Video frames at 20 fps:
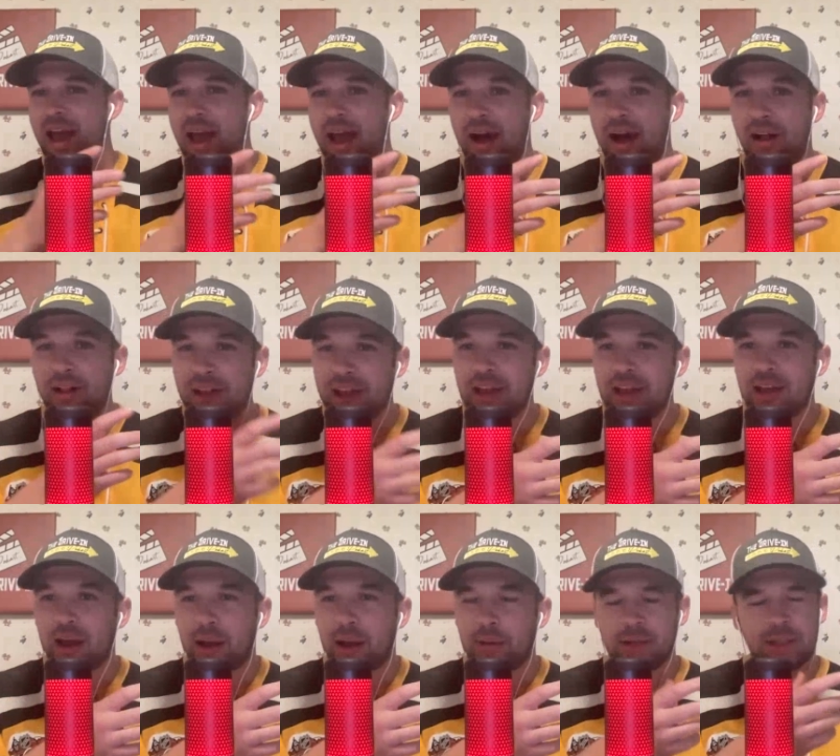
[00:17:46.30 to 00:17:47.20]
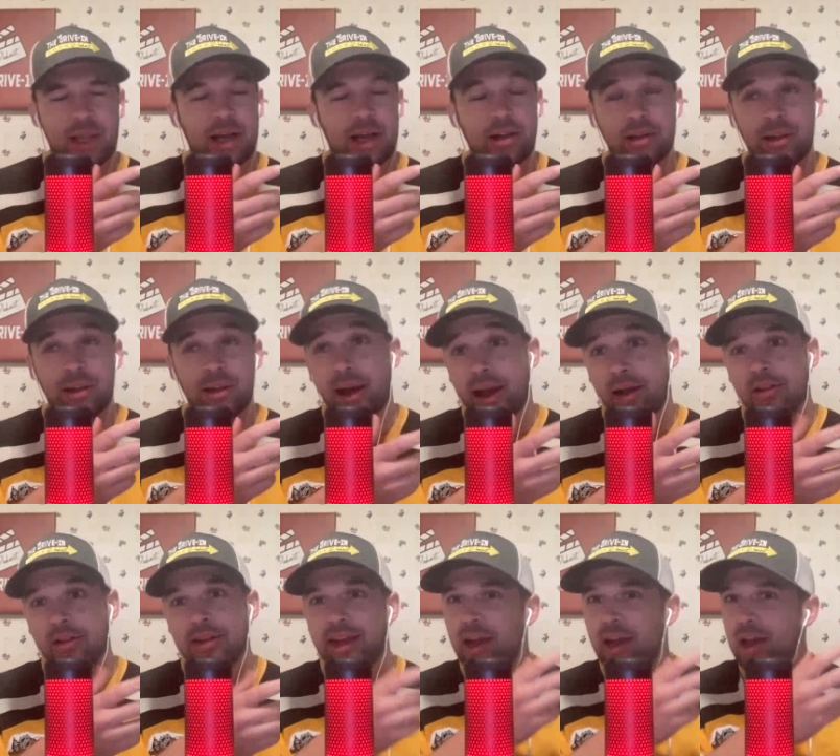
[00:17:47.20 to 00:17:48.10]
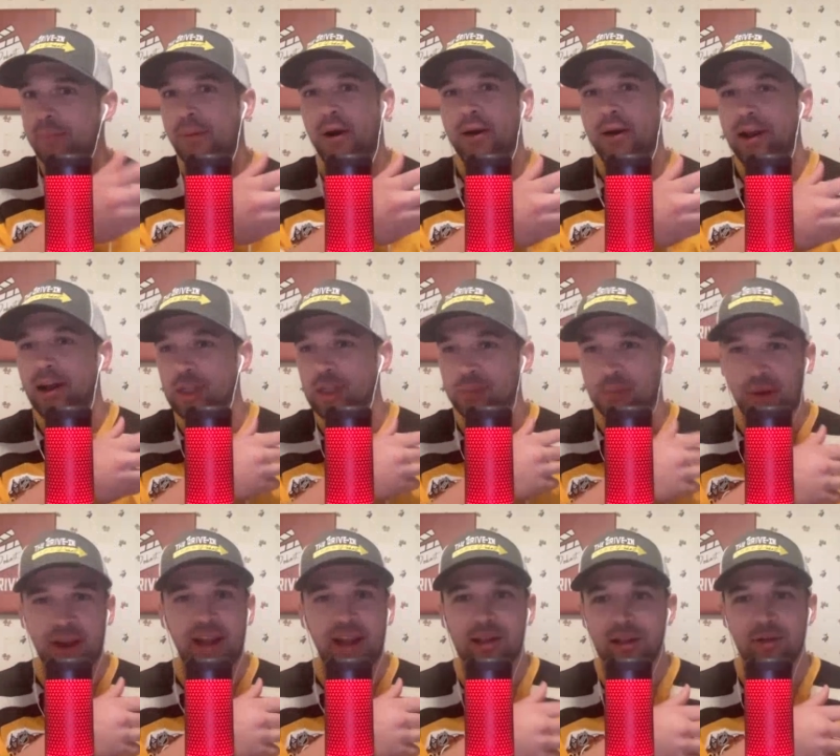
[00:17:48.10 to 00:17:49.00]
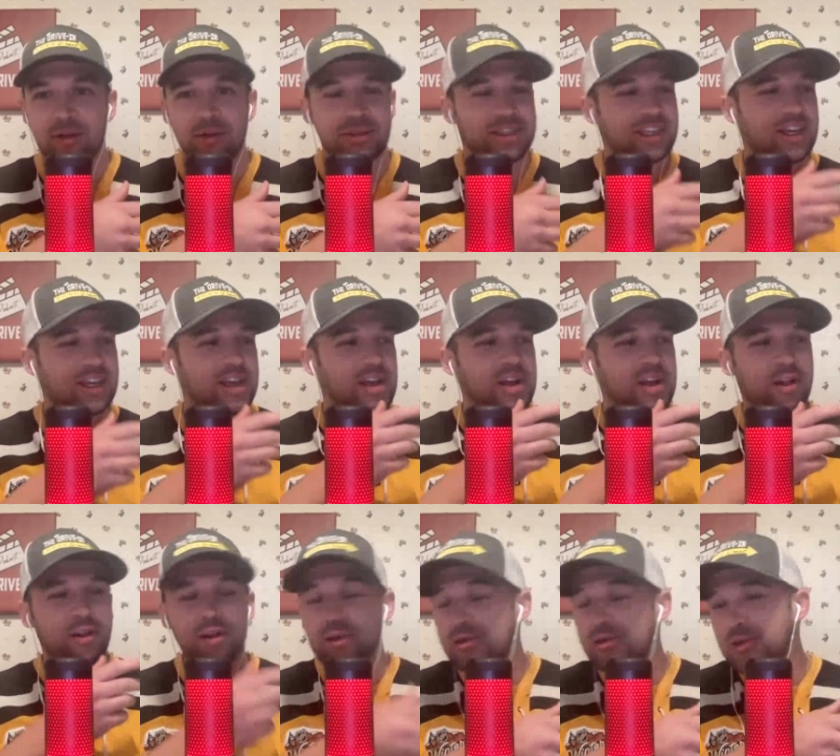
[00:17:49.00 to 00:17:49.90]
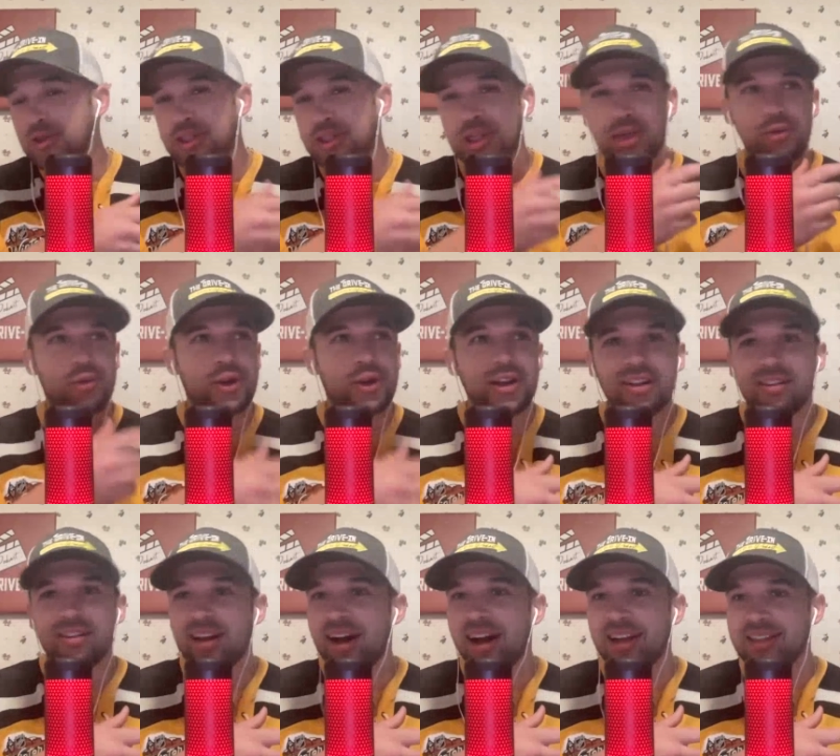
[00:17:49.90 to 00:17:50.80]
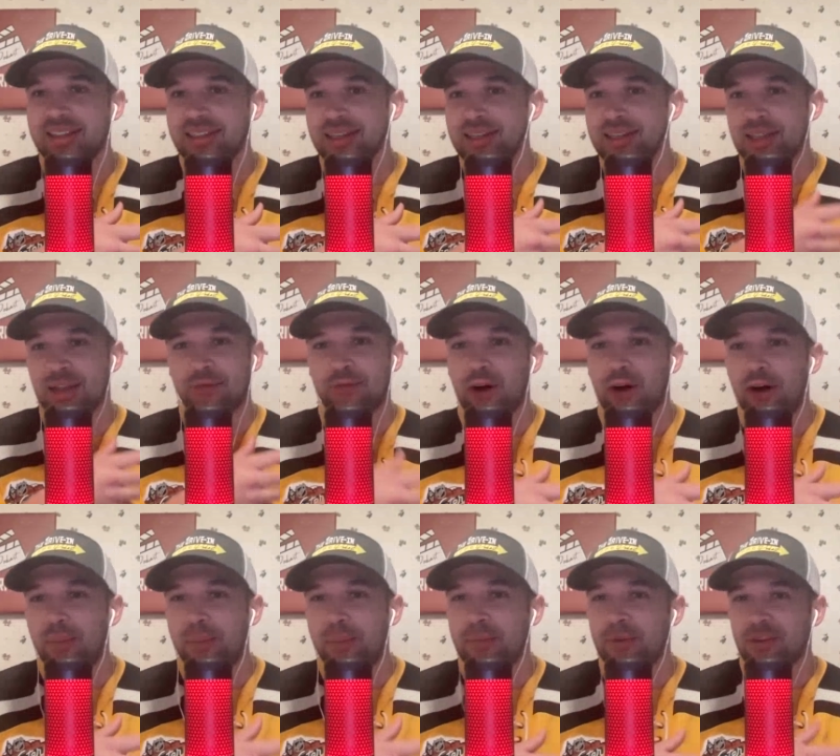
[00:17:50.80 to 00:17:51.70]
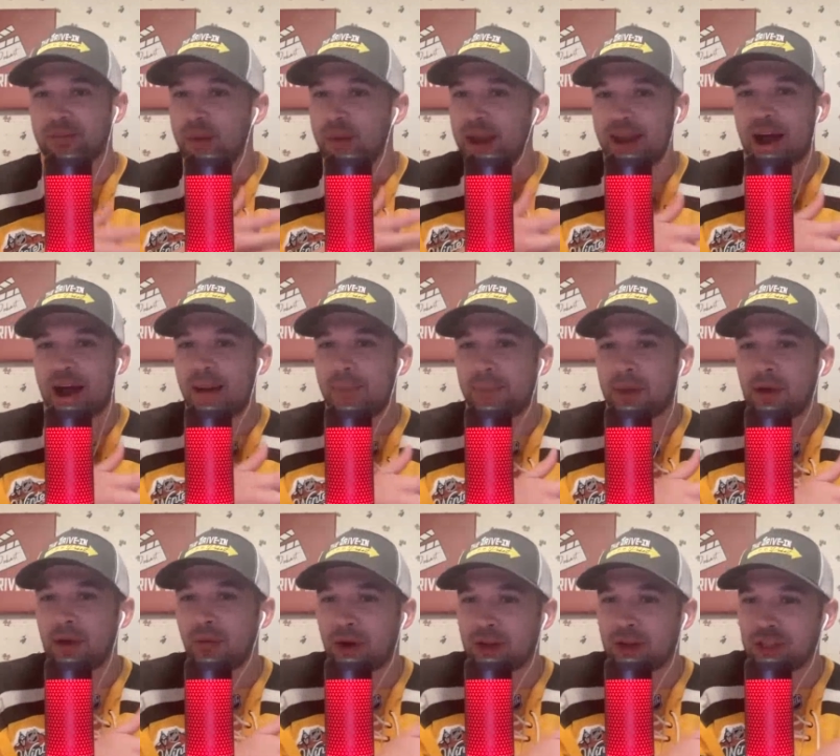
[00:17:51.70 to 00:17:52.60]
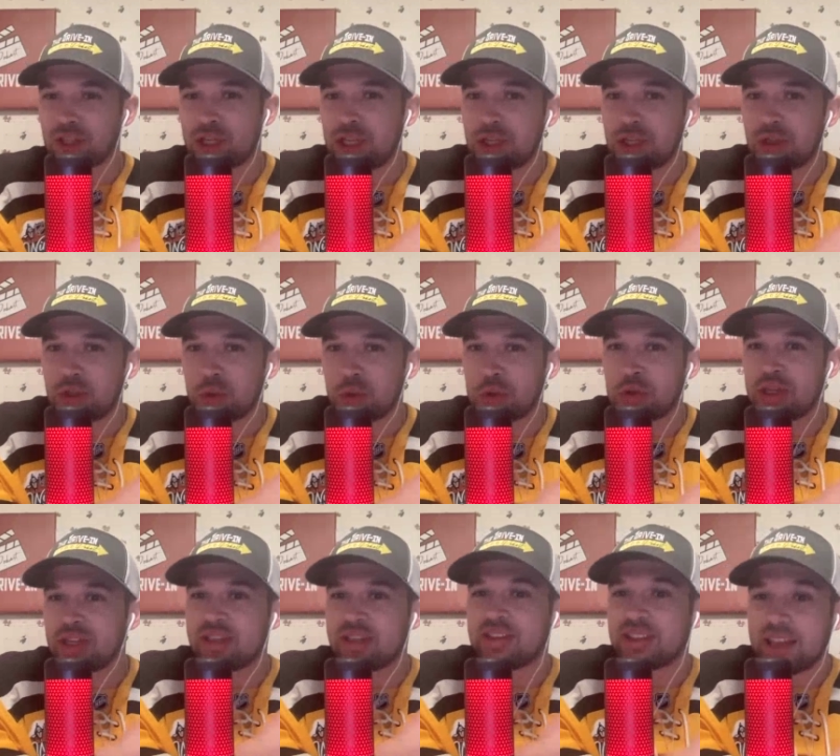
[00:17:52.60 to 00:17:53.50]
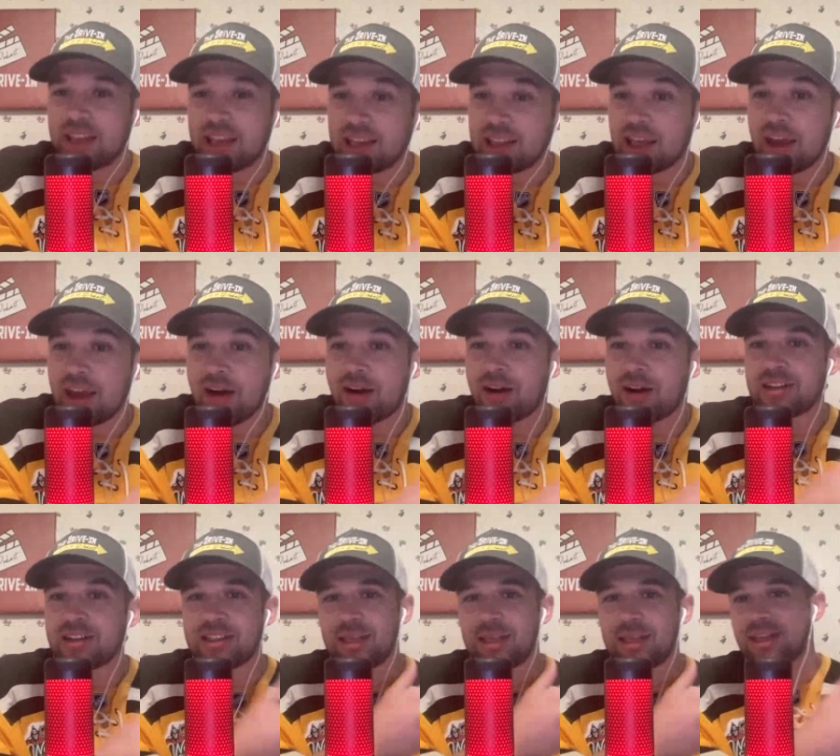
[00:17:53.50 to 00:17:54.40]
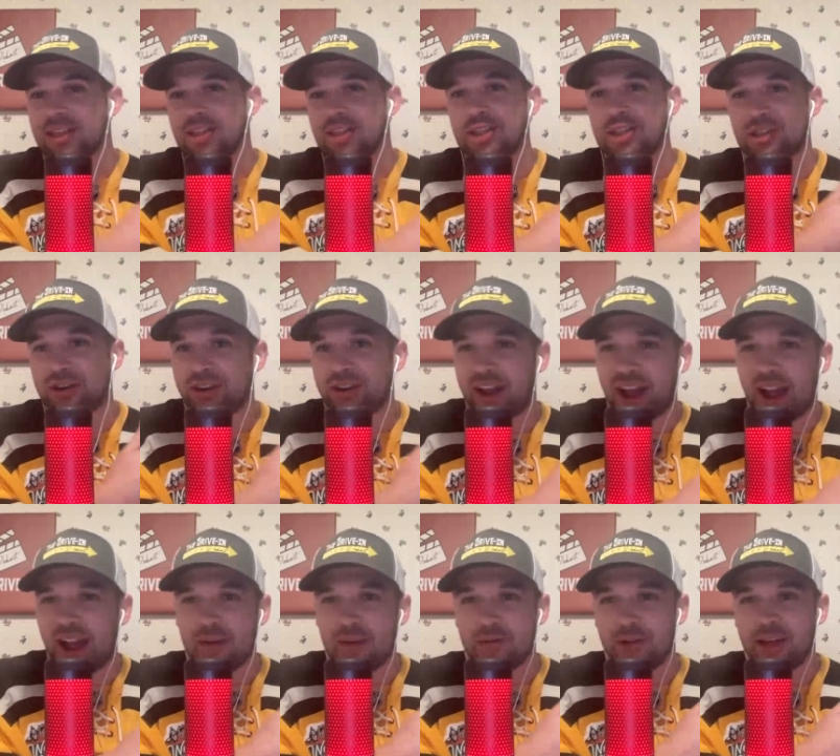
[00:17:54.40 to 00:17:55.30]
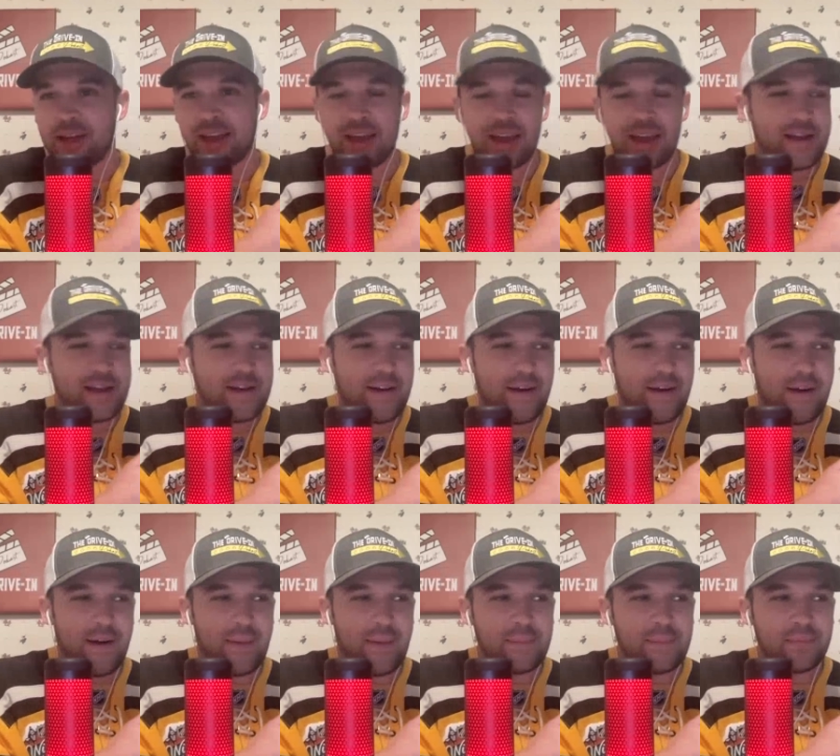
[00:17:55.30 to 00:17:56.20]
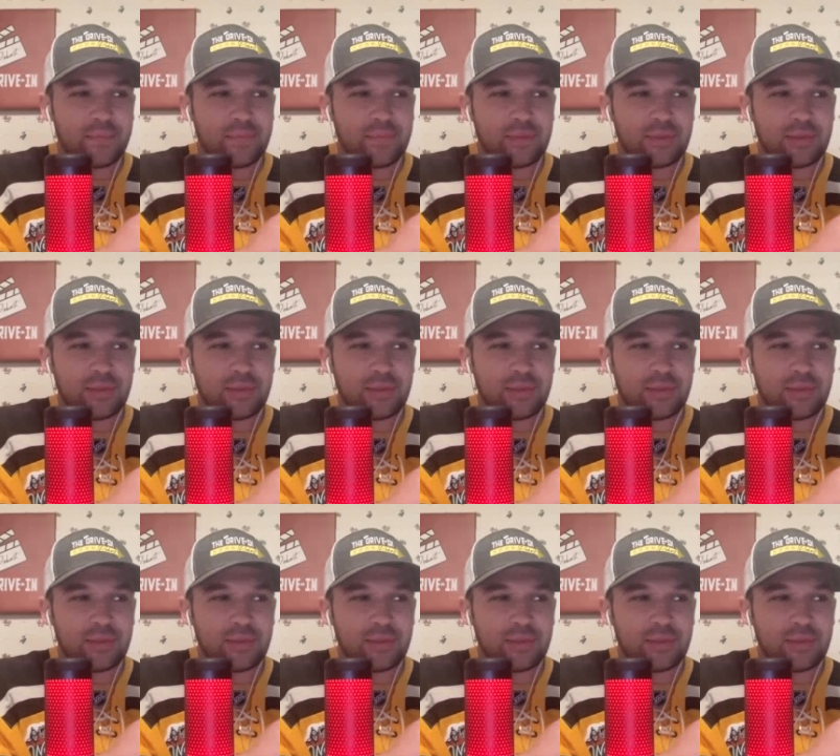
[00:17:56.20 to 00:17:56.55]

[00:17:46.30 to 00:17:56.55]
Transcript: Ellie, I mean, not, not Ellie, Ellie Purnell is playing Lucy. Lucy realizes the vaults may not be what she truly think they are. It seems like she's starting to have like um,